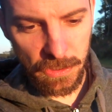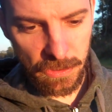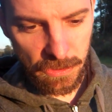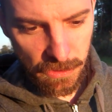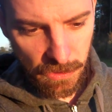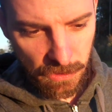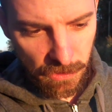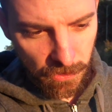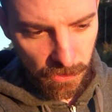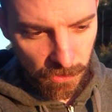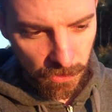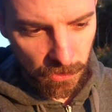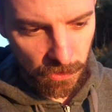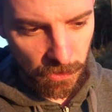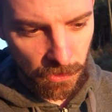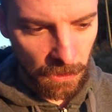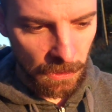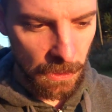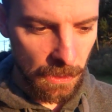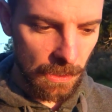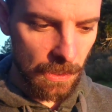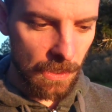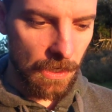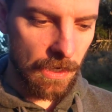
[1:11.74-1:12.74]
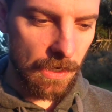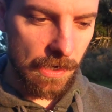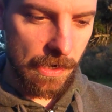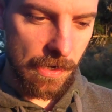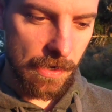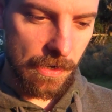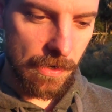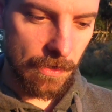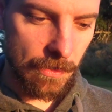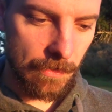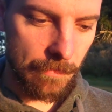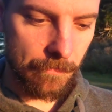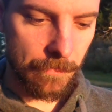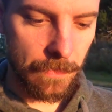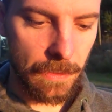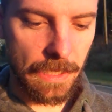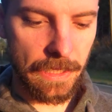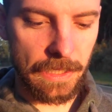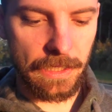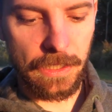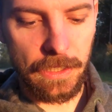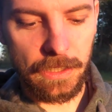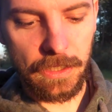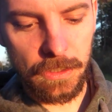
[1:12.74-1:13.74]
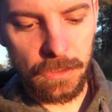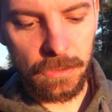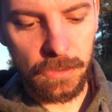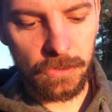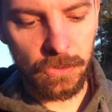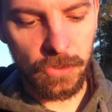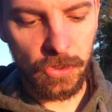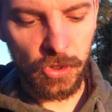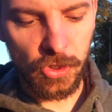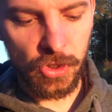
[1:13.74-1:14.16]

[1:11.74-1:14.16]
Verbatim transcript: a year. Um, and